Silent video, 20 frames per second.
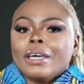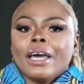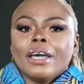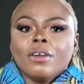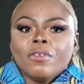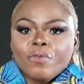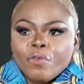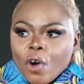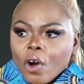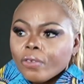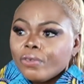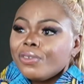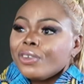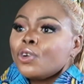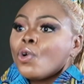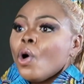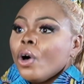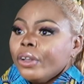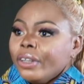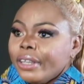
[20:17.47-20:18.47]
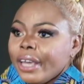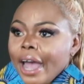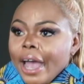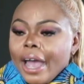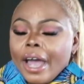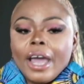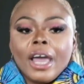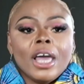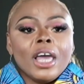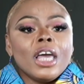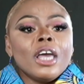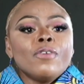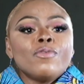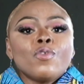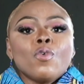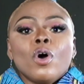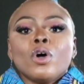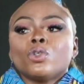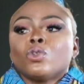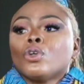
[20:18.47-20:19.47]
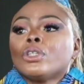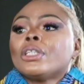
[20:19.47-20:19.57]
get involved go there if you want to